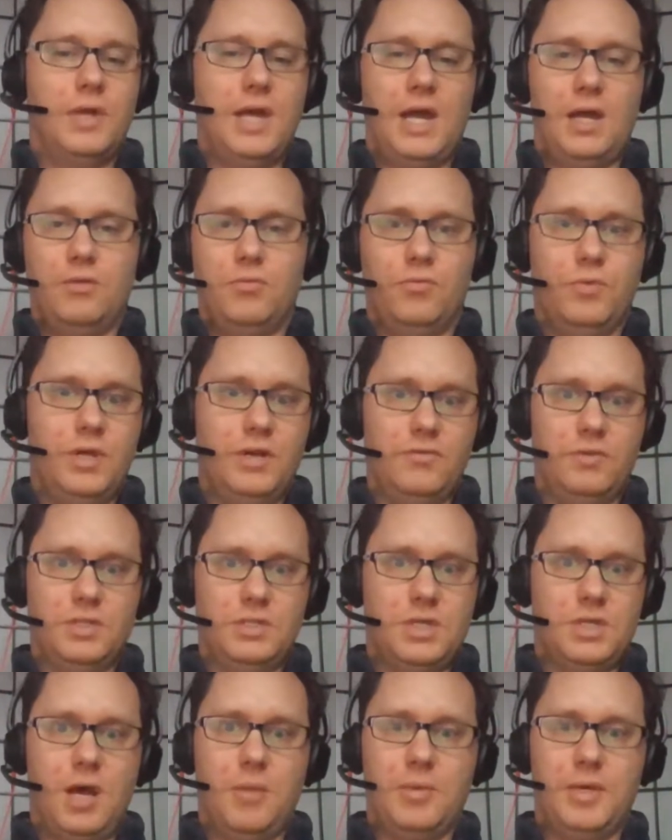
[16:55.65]
the
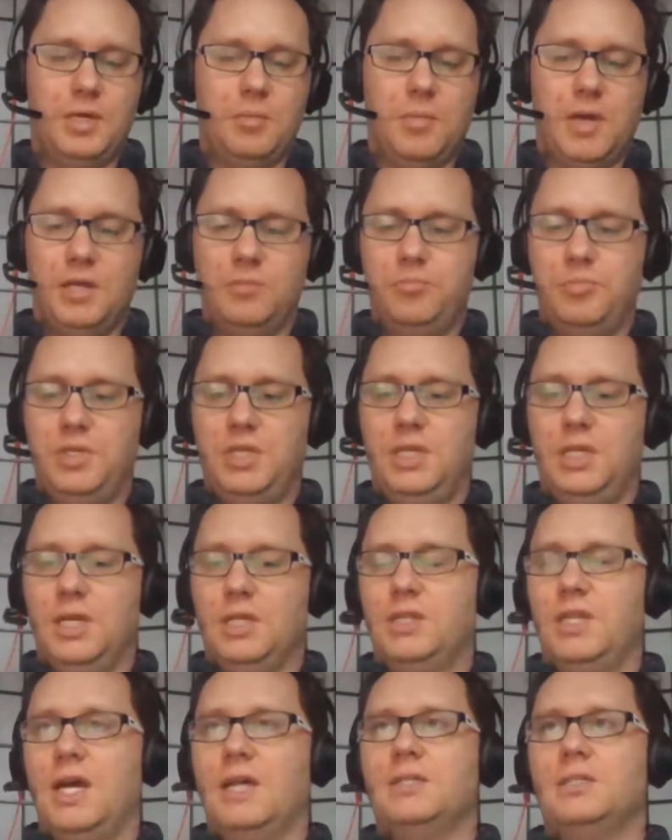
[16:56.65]
topic might be
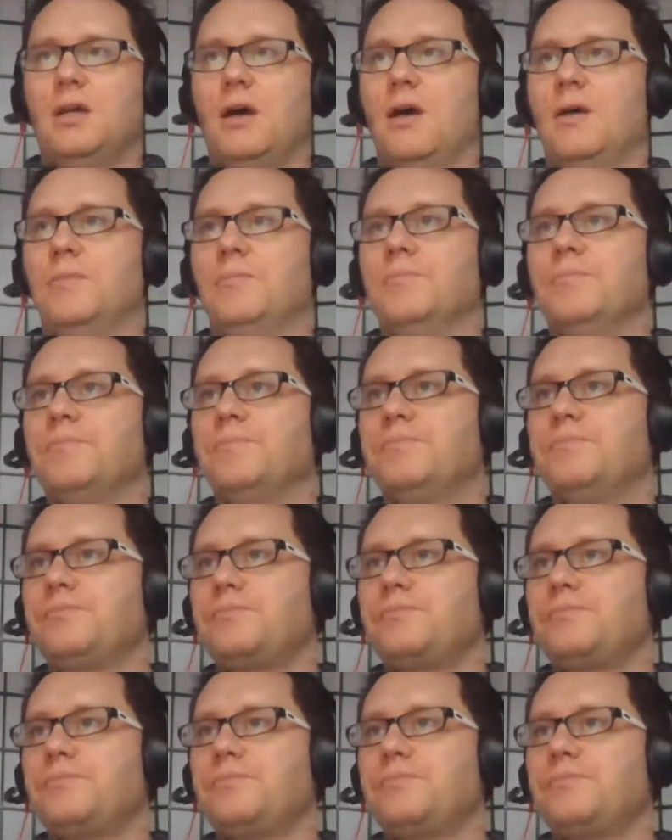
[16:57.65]
at that time.